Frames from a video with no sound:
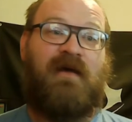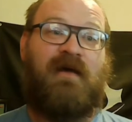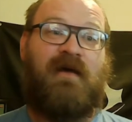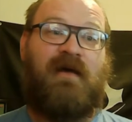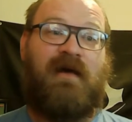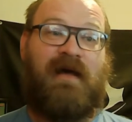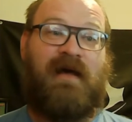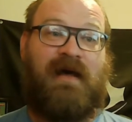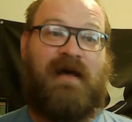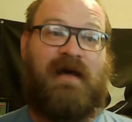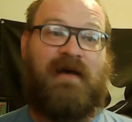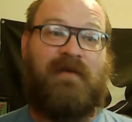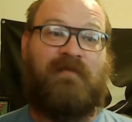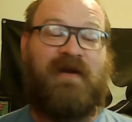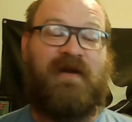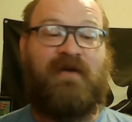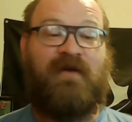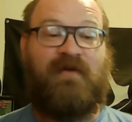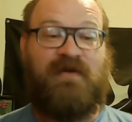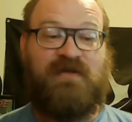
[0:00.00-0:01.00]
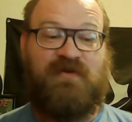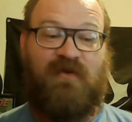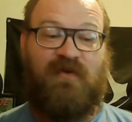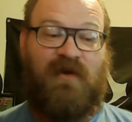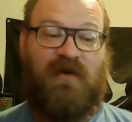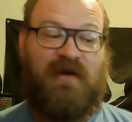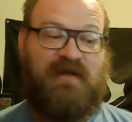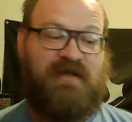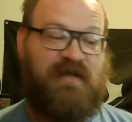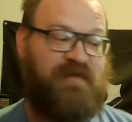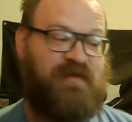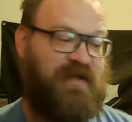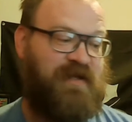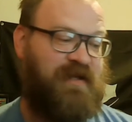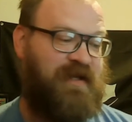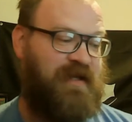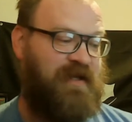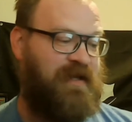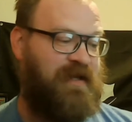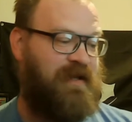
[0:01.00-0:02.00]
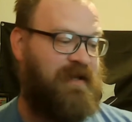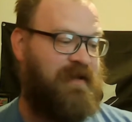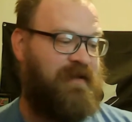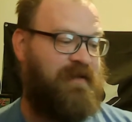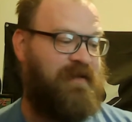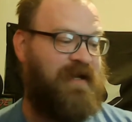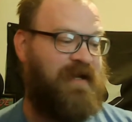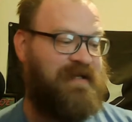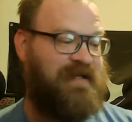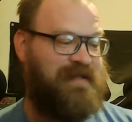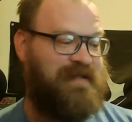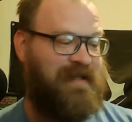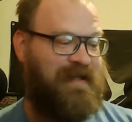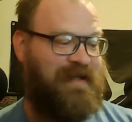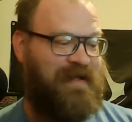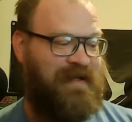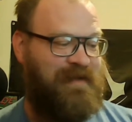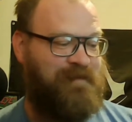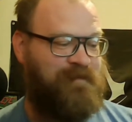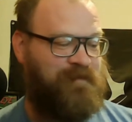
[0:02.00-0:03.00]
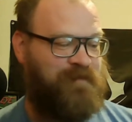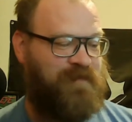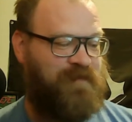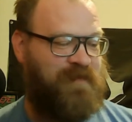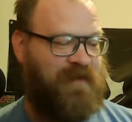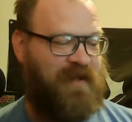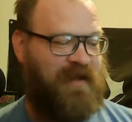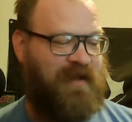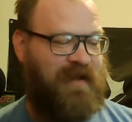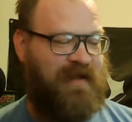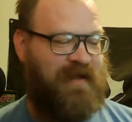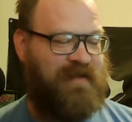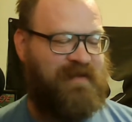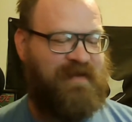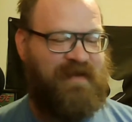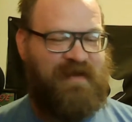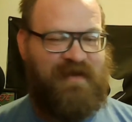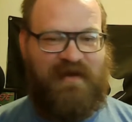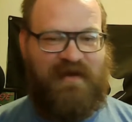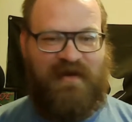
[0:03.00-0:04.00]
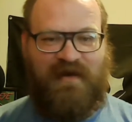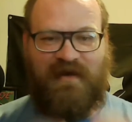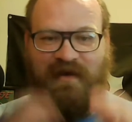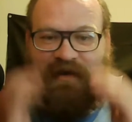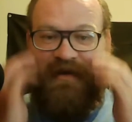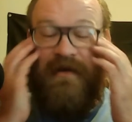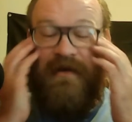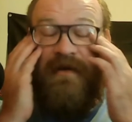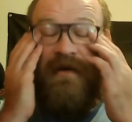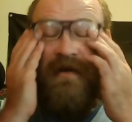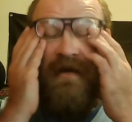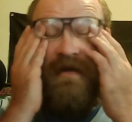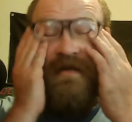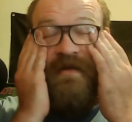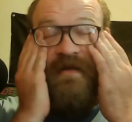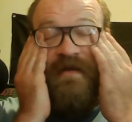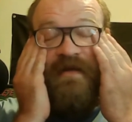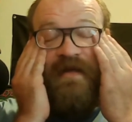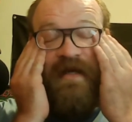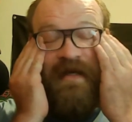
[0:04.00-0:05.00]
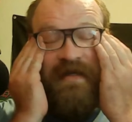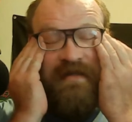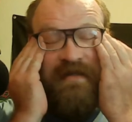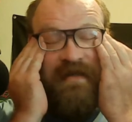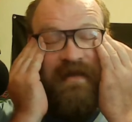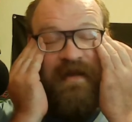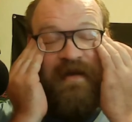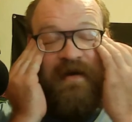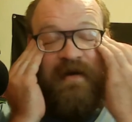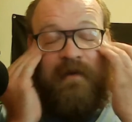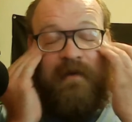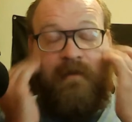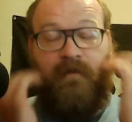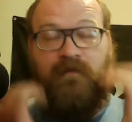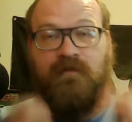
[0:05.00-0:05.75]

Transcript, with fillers: Ah, but anyway, so we walked up to the uh, the nice lady at the uh, at the desk there,